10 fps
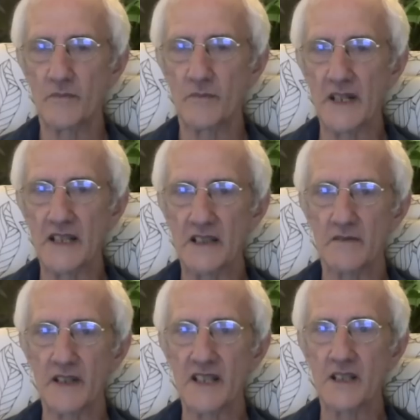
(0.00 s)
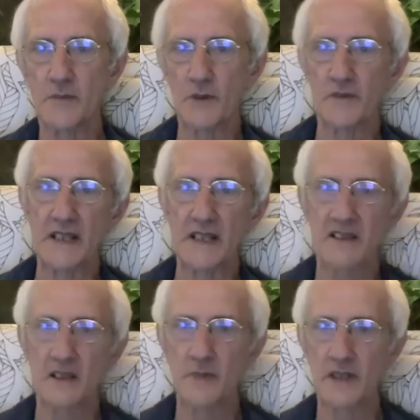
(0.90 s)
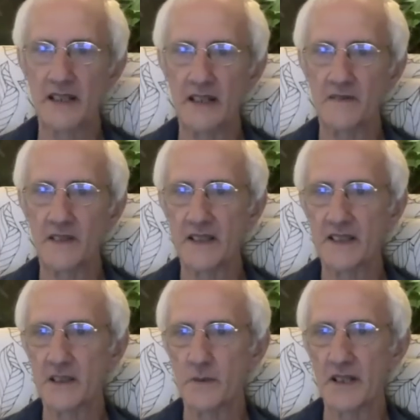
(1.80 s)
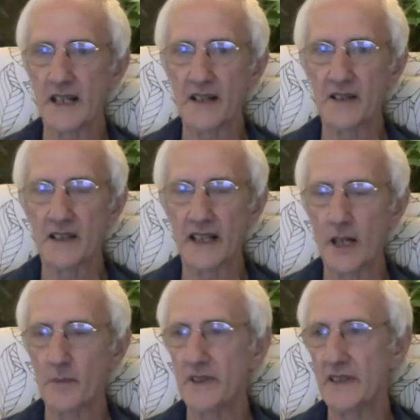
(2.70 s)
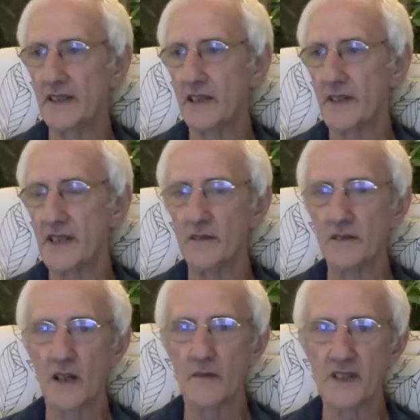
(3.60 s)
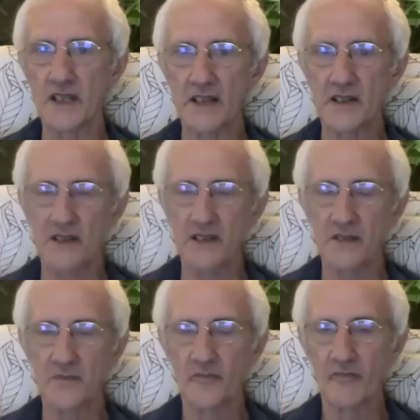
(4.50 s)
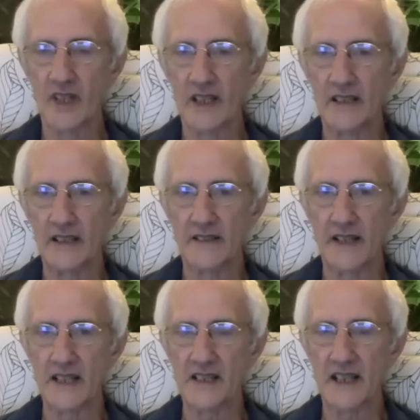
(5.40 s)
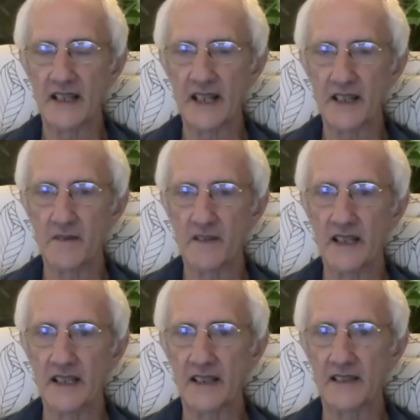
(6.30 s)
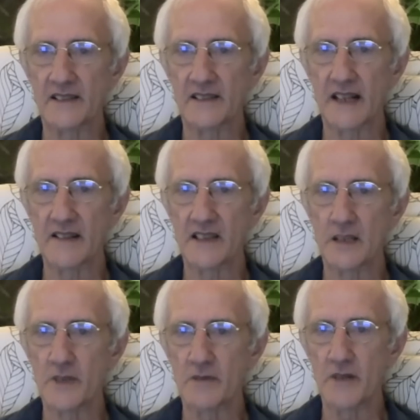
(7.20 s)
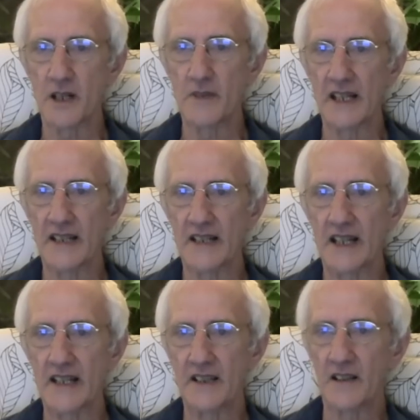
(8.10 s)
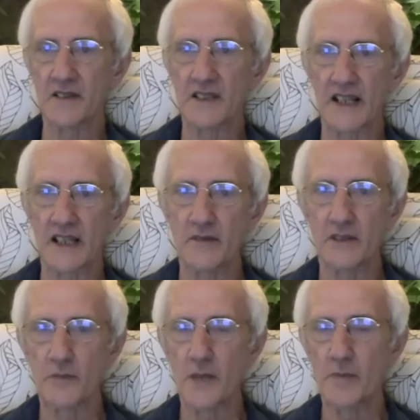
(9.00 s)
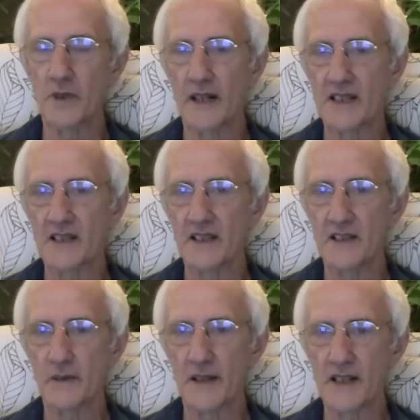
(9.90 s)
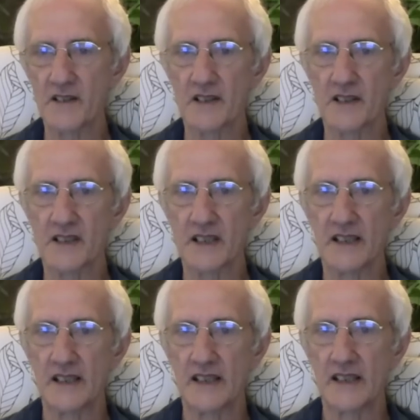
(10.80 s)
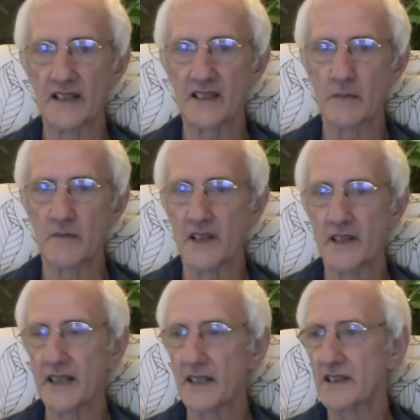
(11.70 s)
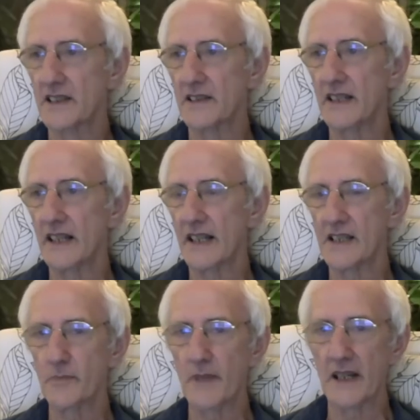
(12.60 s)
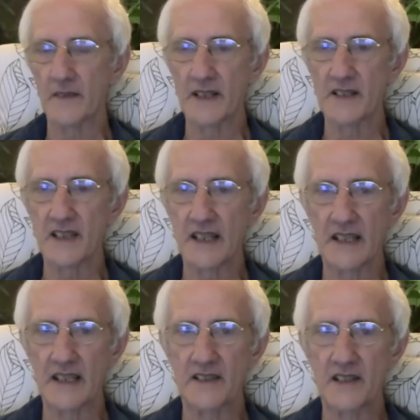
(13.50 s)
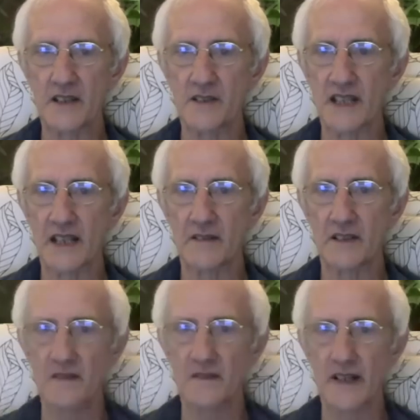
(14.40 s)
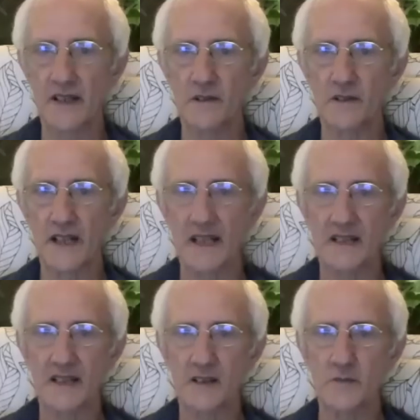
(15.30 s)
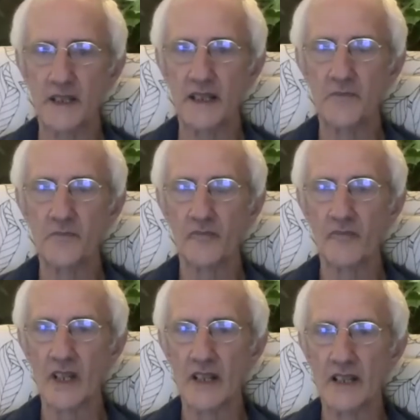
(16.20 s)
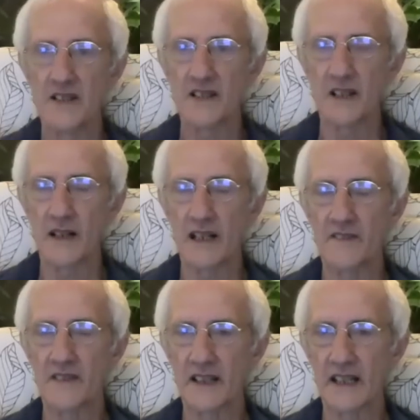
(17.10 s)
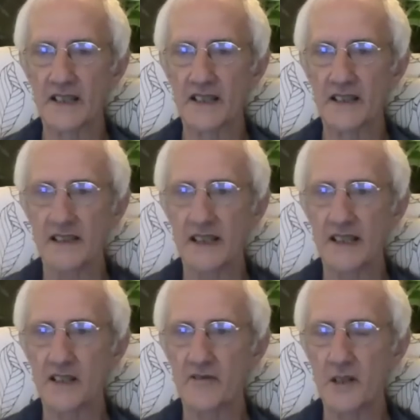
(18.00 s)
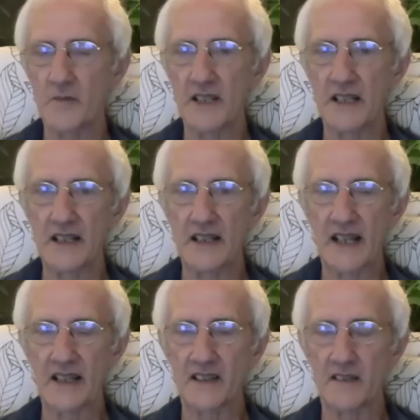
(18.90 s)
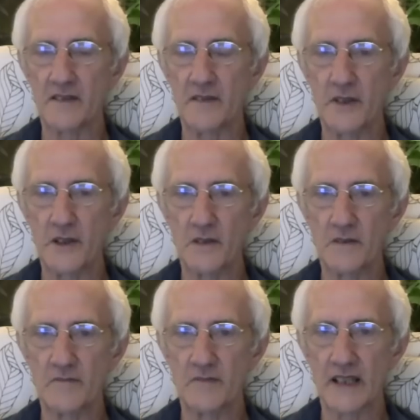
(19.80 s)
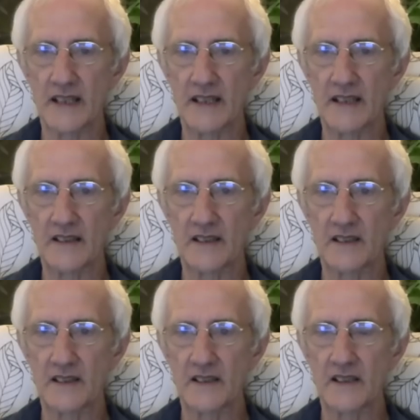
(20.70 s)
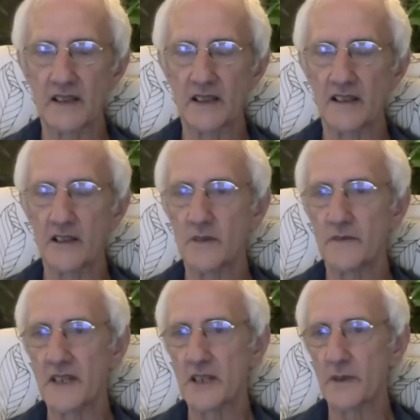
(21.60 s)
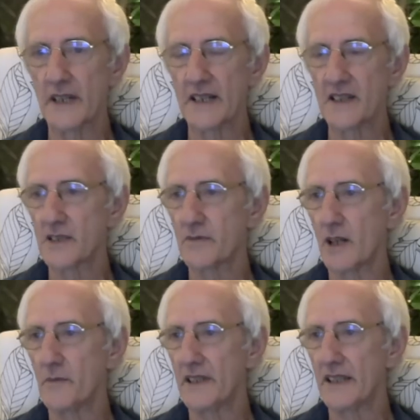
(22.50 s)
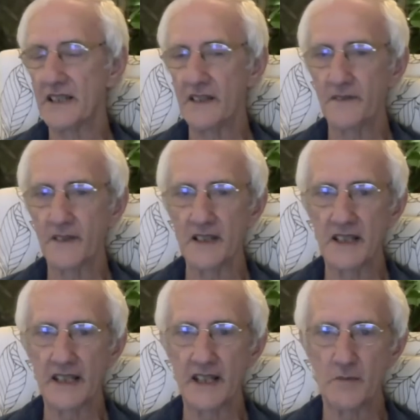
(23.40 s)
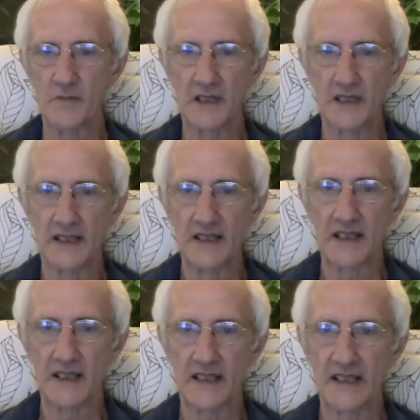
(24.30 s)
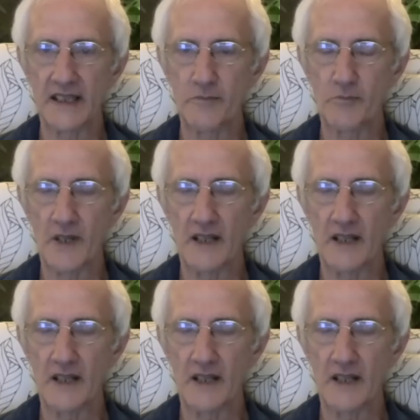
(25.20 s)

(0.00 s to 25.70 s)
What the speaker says: reasonable reason to believe that this is what actually happened in the original conversations. And then he said, I don't think Narasimha Swami had any contact with the people who asked these questions, and some of the things that he has Bhagavan saying here don't sound very authentic to me. So after that extremely negative review, I concurred with Viswanatha Swami, I deferred to him, and I